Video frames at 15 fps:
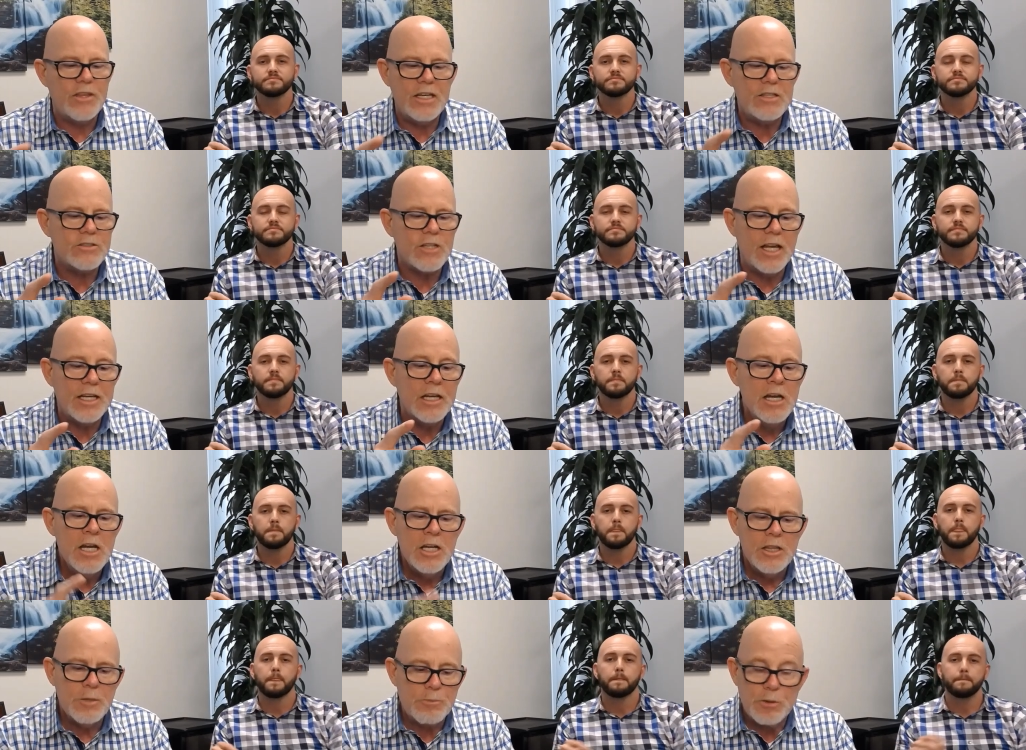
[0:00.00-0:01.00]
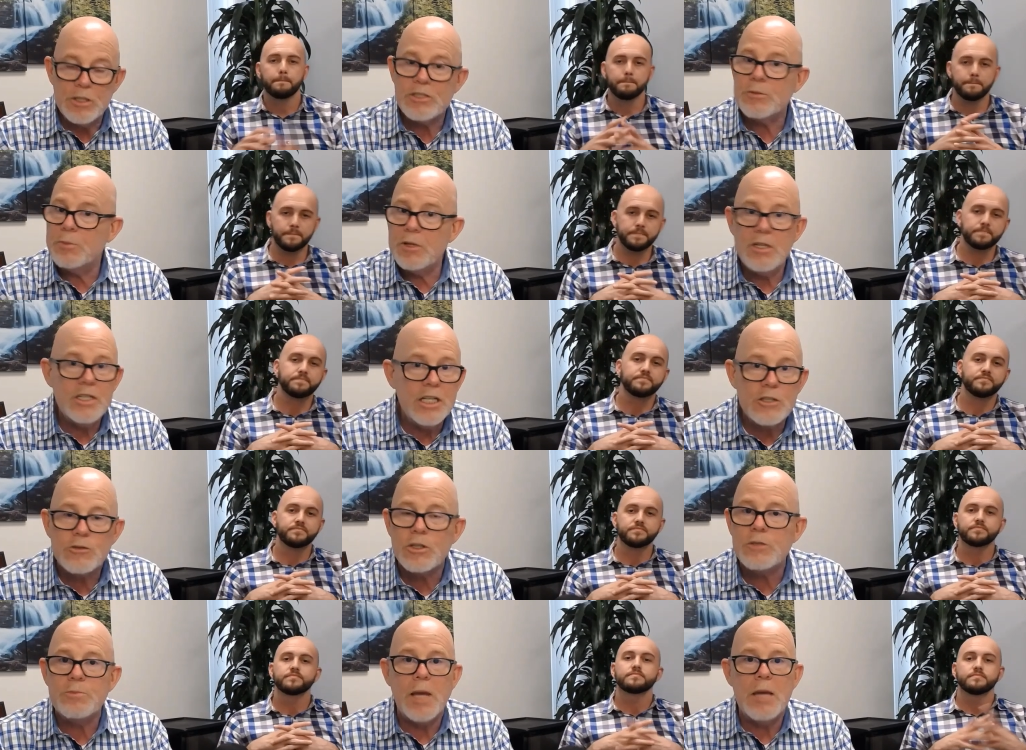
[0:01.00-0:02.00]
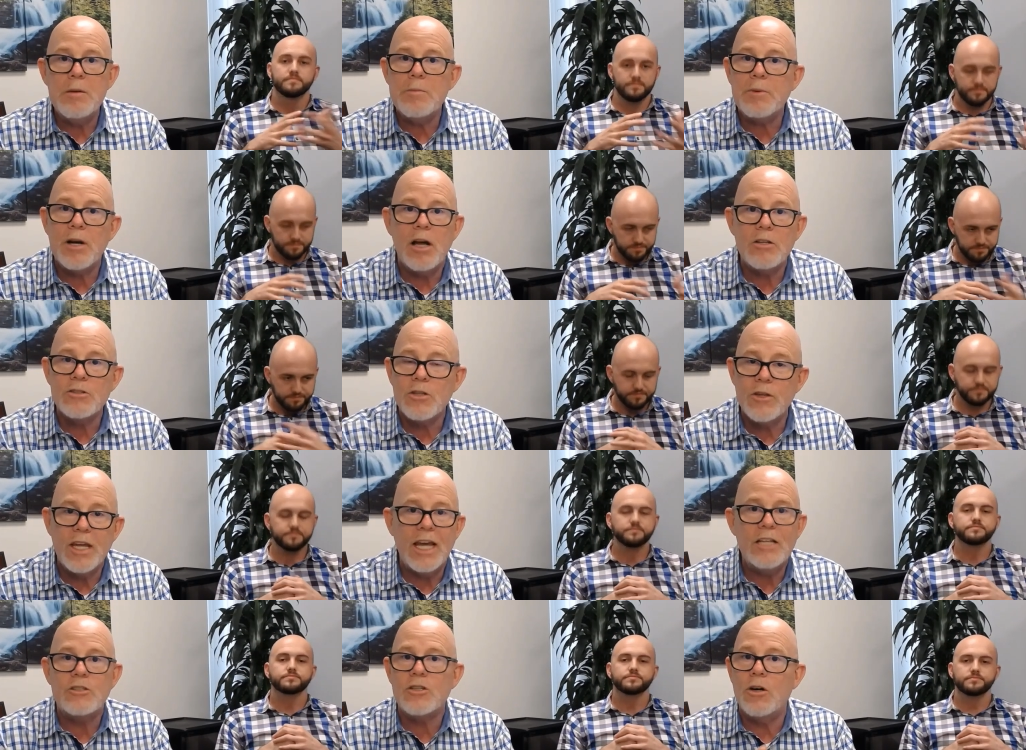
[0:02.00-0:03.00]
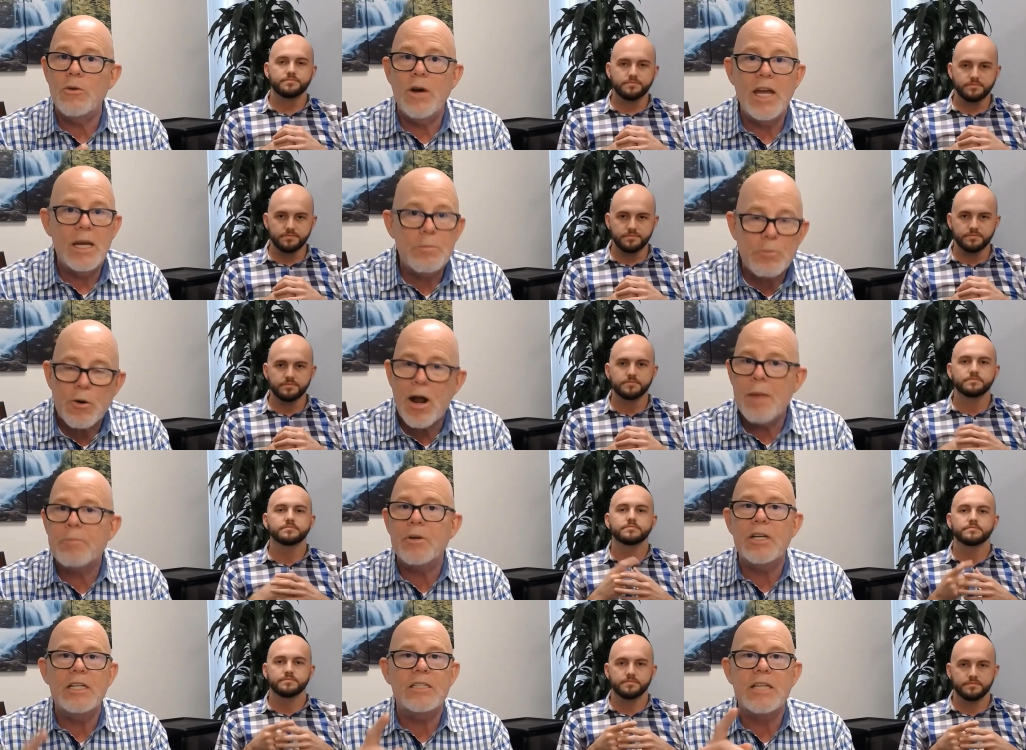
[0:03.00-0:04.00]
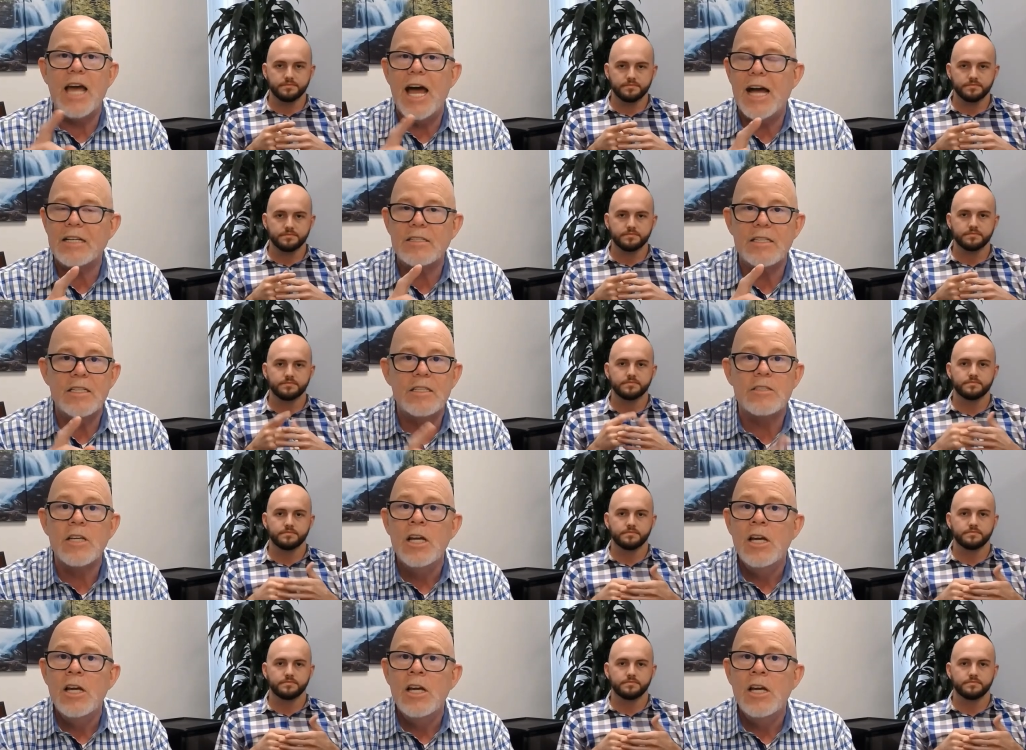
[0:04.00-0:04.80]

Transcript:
Speaker 1: Things like the principal and interest payment, but also the HOA, property taxes,